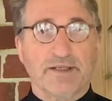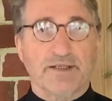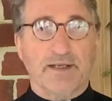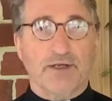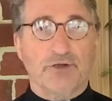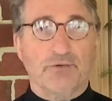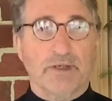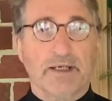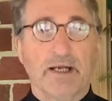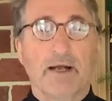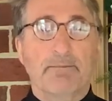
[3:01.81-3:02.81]
century,
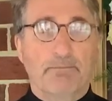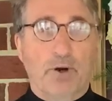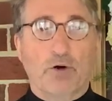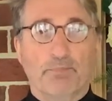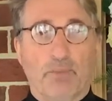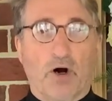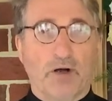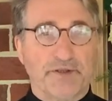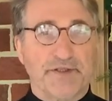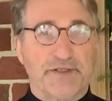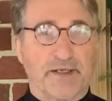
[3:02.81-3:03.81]
Pope Paul
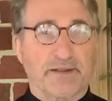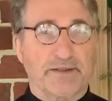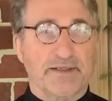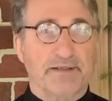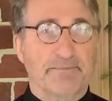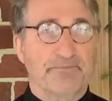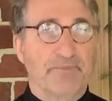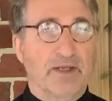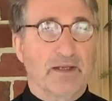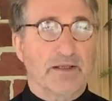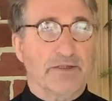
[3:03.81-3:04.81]
VI.
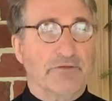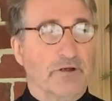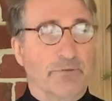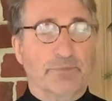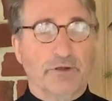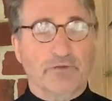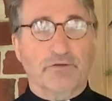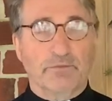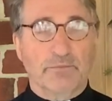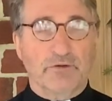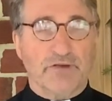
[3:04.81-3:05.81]
It's a very beautiful
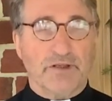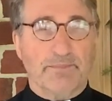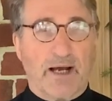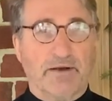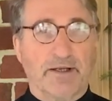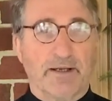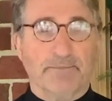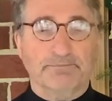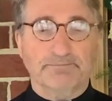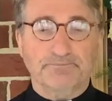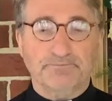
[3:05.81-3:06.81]
movie about him.
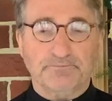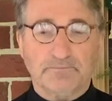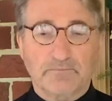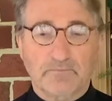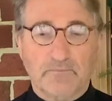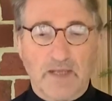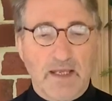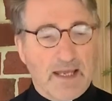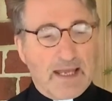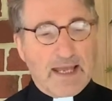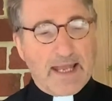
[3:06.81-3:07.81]

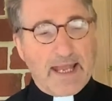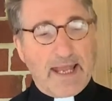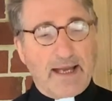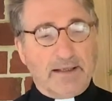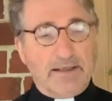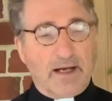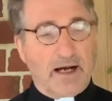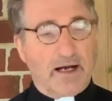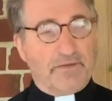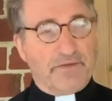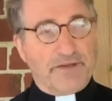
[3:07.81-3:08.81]
And
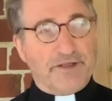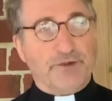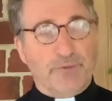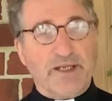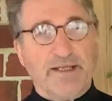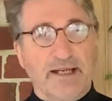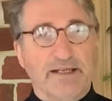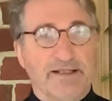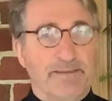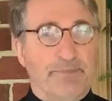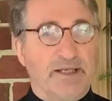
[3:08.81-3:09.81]
this weekend
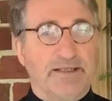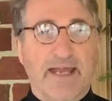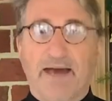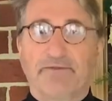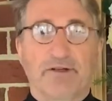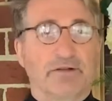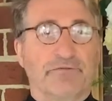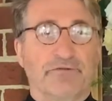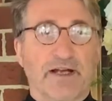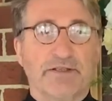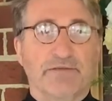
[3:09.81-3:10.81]
is the Big Daffodil
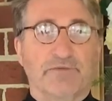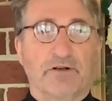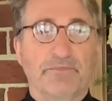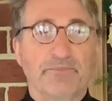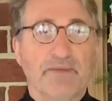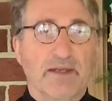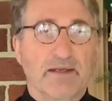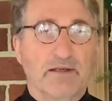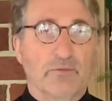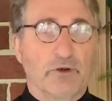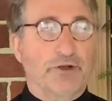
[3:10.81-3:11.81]
Festival.
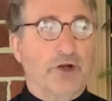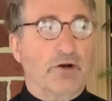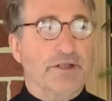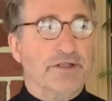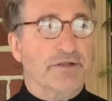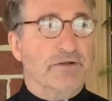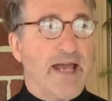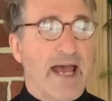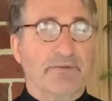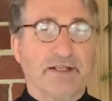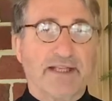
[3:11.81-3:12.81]
We're going to
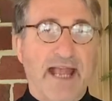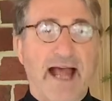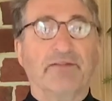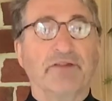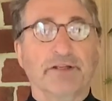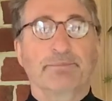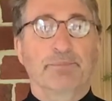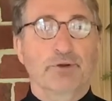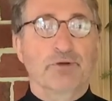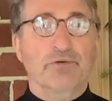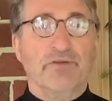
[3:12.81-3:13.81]
have a Catholic
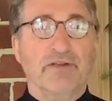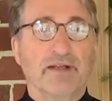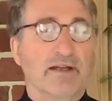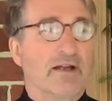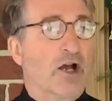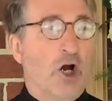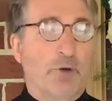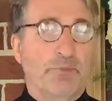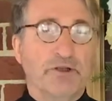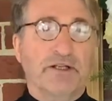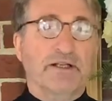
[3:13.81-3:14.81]
booth. Hope
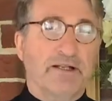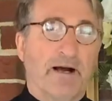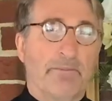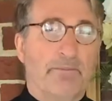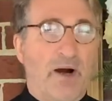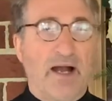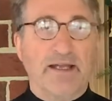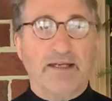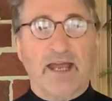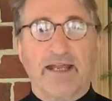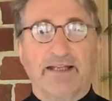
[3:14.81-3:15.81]
you can come by
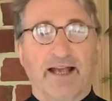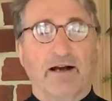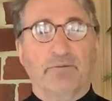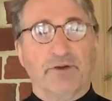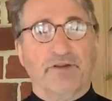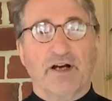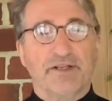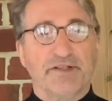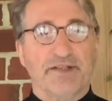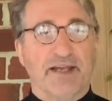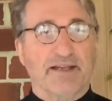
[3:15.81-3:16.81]
and hang out with
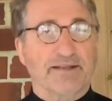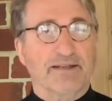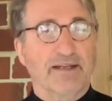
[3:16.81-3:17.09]
us, and